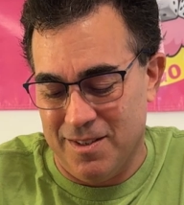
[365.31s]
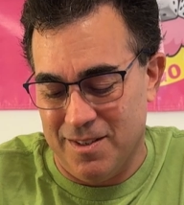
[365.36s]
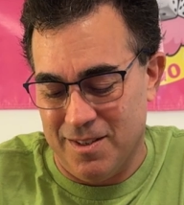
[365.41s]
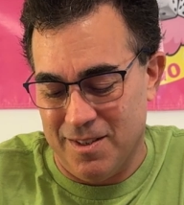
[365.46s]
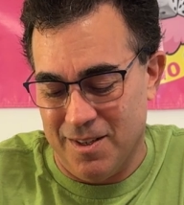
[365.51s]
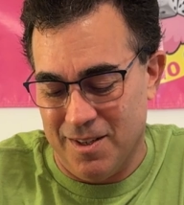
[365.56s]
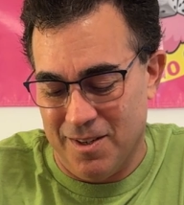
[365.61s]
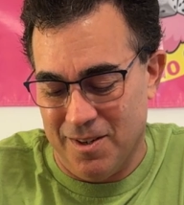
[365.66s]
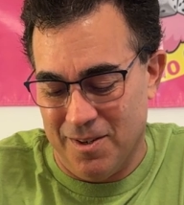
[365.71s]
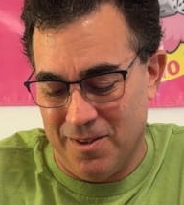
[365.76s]

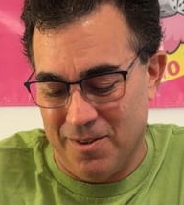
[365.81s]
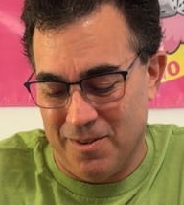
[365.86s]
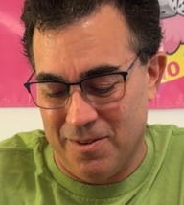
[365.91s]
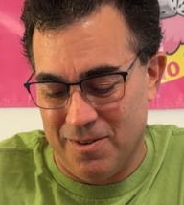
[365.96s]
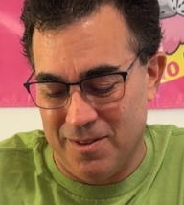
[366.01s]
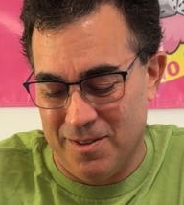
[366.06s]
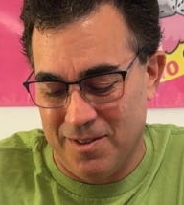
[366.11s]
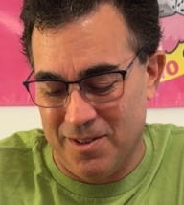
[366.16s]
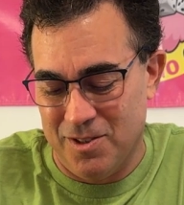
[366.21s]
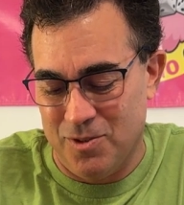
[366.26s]
So
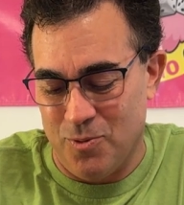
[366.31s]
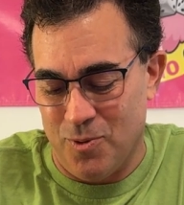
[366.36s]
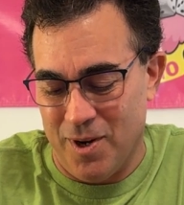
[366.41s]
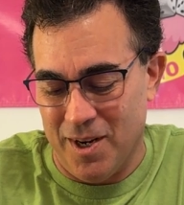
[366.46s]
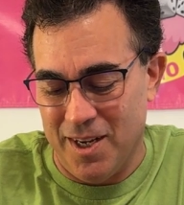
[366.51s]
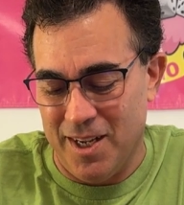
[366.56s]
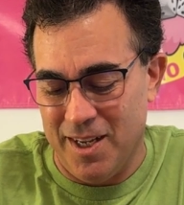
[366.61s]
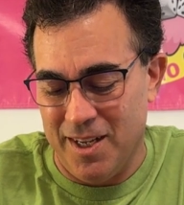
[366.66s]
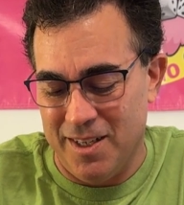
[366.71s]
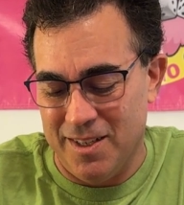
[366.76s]

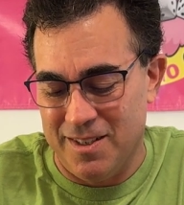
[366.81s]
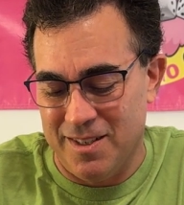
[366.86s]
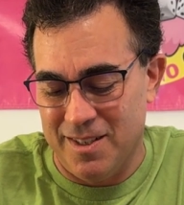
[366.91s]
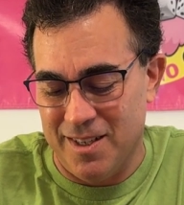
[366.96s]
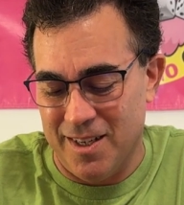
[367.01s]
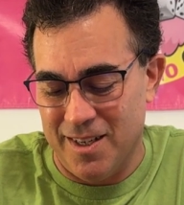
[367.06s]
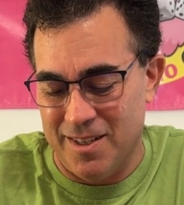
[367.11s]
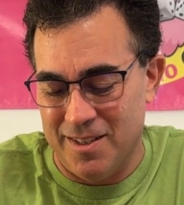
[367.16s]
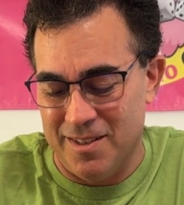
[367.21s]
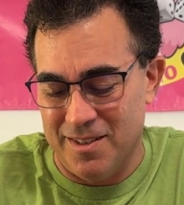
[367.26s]
Twonky
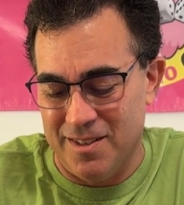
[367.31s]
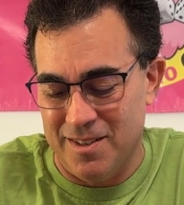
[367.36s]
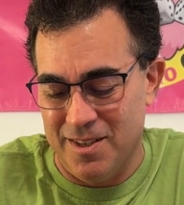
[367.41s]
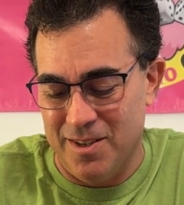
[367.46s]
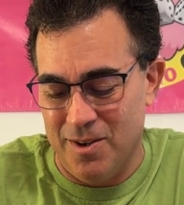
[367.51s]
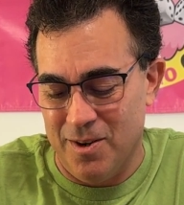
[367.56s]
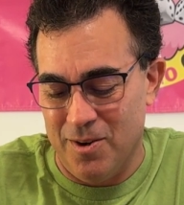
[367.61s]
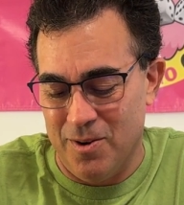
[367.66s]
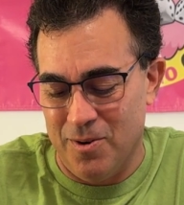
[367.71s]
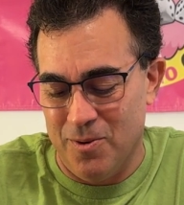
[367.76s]
says
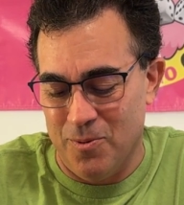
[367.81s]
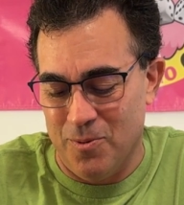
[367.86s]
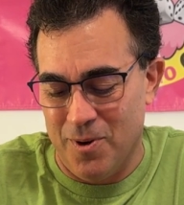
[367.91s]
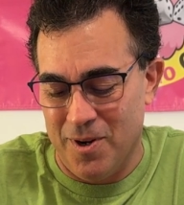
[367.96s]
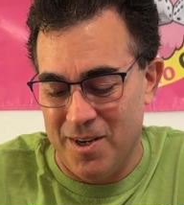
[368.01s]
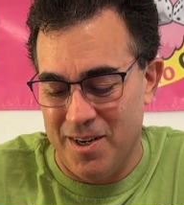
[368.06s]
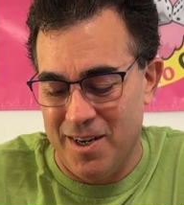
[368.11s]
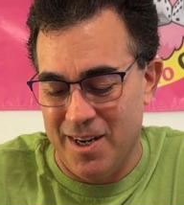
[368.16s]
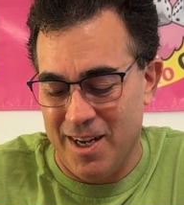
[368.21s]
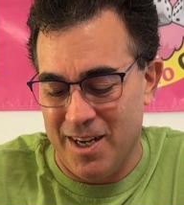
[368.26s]

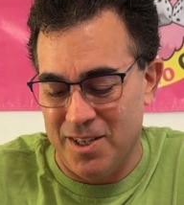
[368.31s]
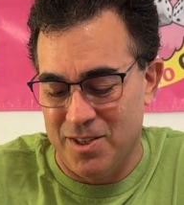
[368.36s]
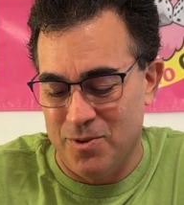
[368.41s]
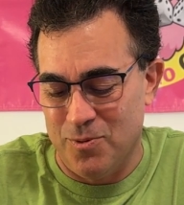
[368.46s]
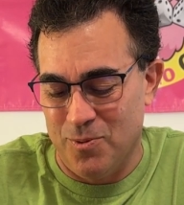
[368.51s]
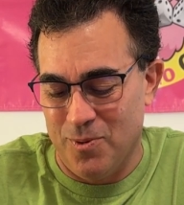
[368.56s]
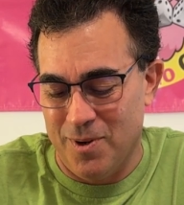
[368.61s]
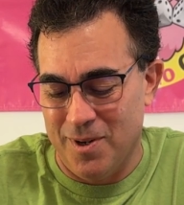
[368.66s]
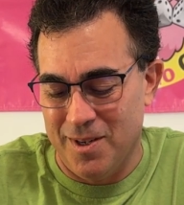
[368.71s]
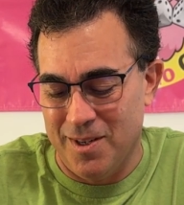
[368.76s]

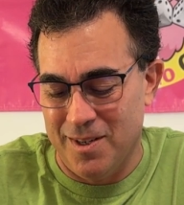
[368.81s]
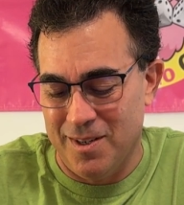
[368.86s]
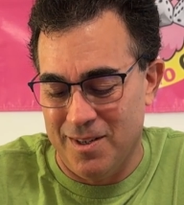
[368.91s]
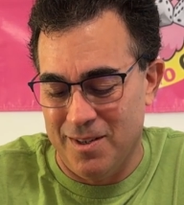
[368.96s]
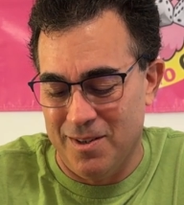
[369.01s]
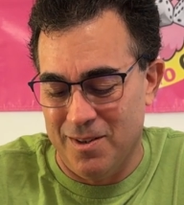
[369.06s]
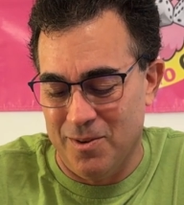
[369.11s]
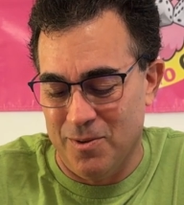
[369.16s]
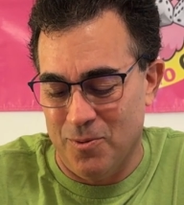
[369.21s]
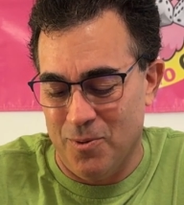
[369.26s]

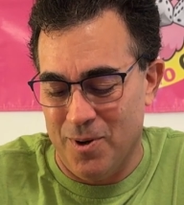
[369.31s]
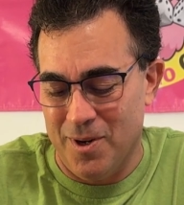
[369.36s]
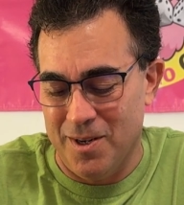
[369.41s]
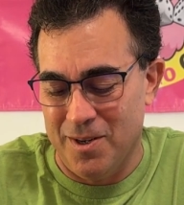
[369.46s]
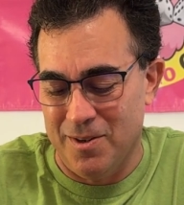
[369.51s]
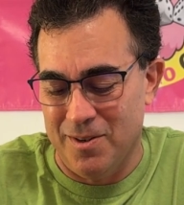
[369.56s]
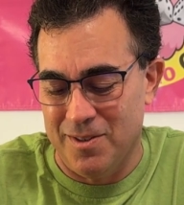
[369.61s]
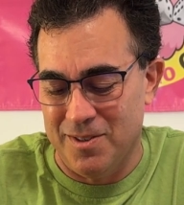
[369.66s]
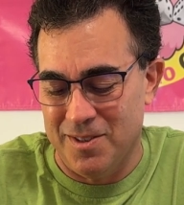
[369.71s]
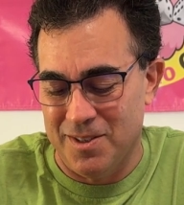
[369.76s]

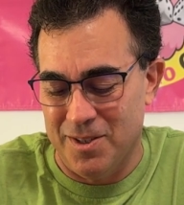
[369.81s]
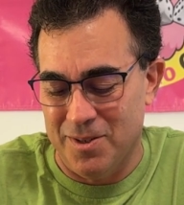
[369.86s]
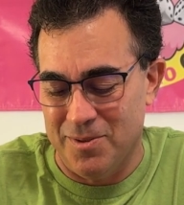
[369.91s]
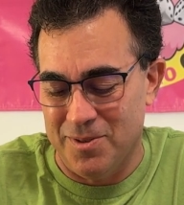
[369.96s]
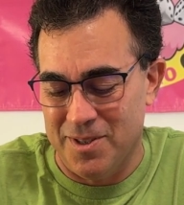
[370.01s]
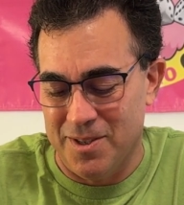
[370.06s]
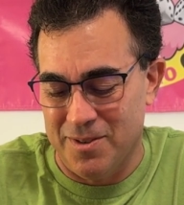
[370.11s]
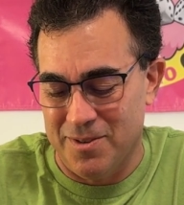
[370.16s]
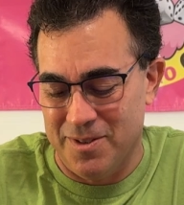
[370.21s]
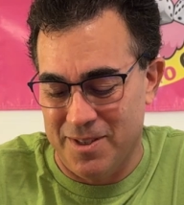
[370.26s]

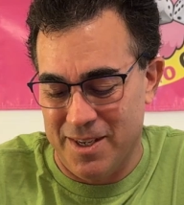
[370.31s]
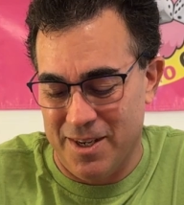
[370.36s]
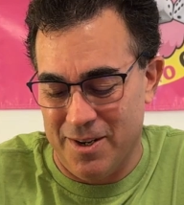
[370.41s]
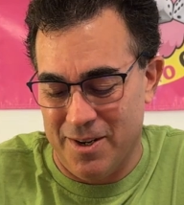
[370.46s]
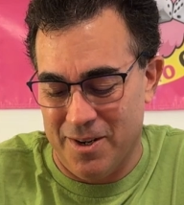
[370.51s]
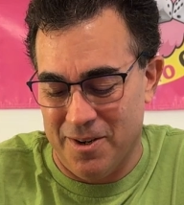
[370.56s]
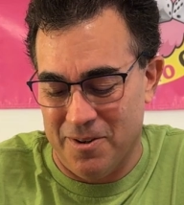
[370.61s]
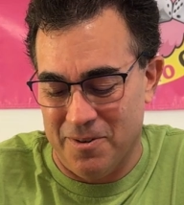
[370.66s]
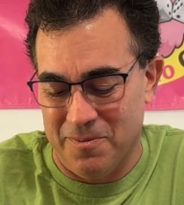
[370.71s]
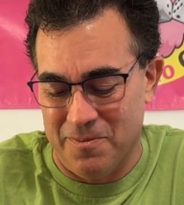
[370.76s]

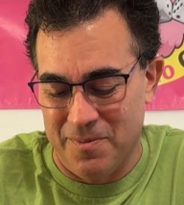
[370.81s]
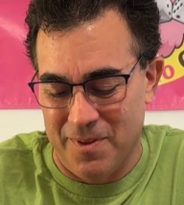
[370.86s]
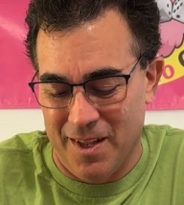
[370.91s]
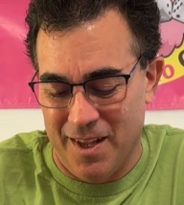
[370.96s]
01-11000.